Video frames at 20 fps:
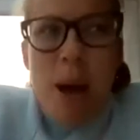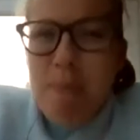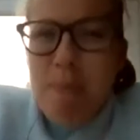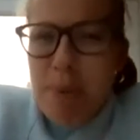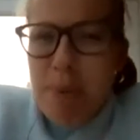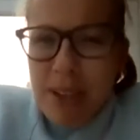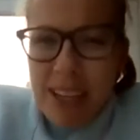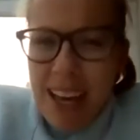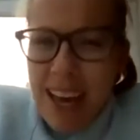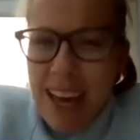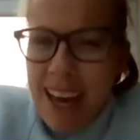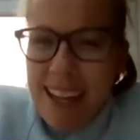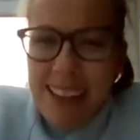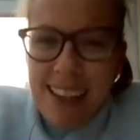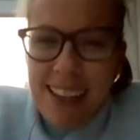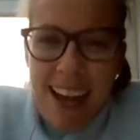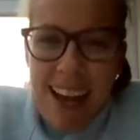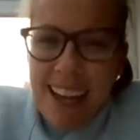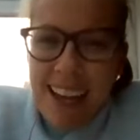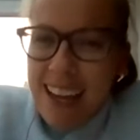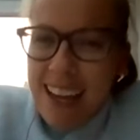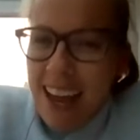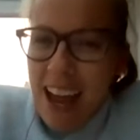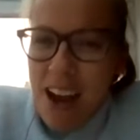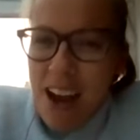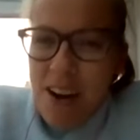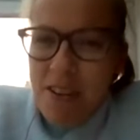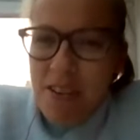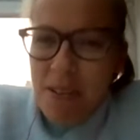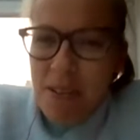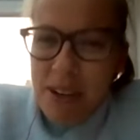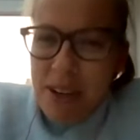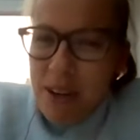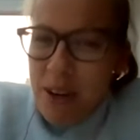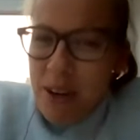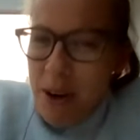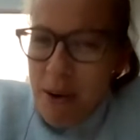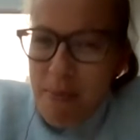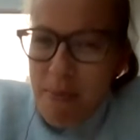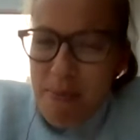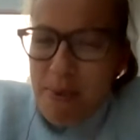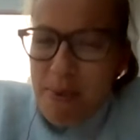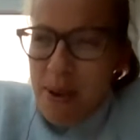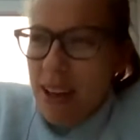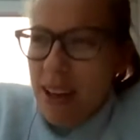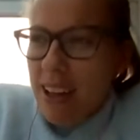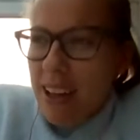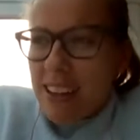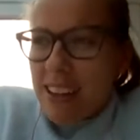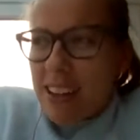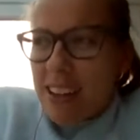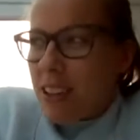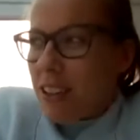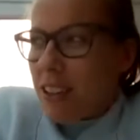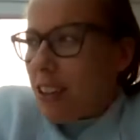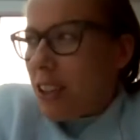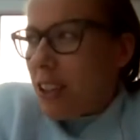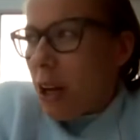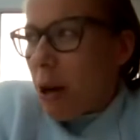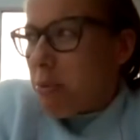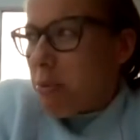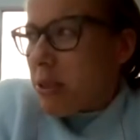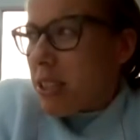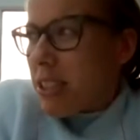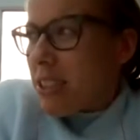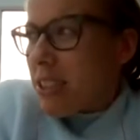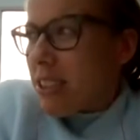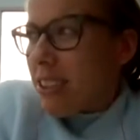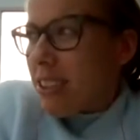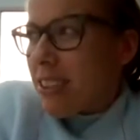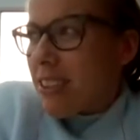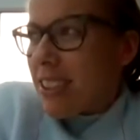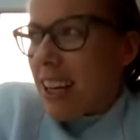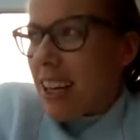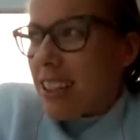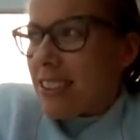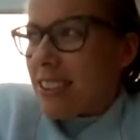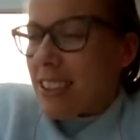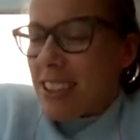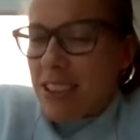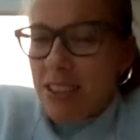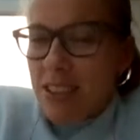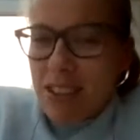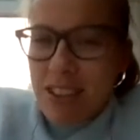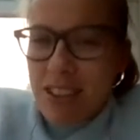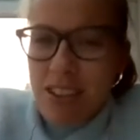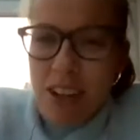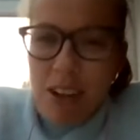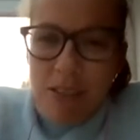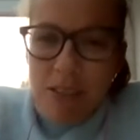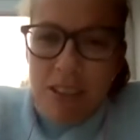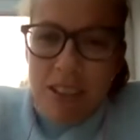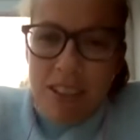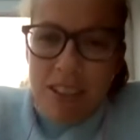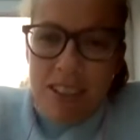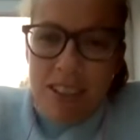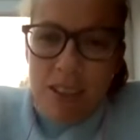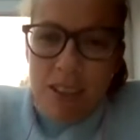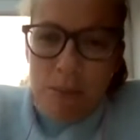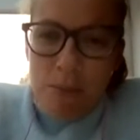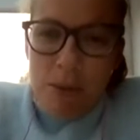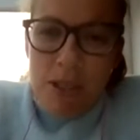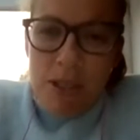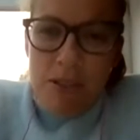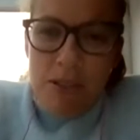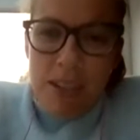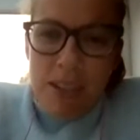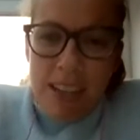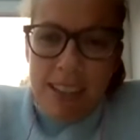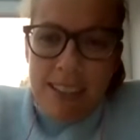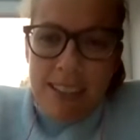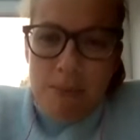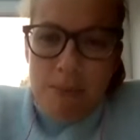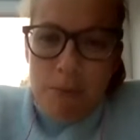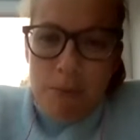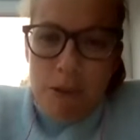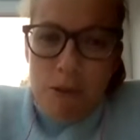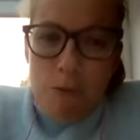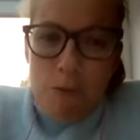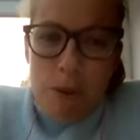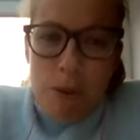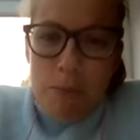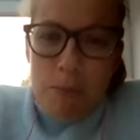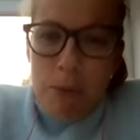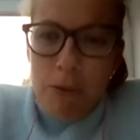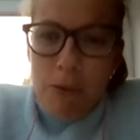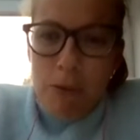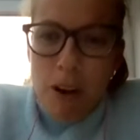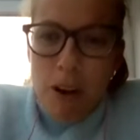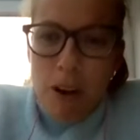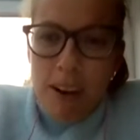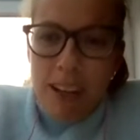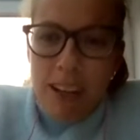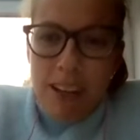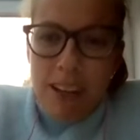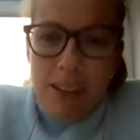But yeah, like growing up, the only obstacles I just saw as opportunities to prove people wrong.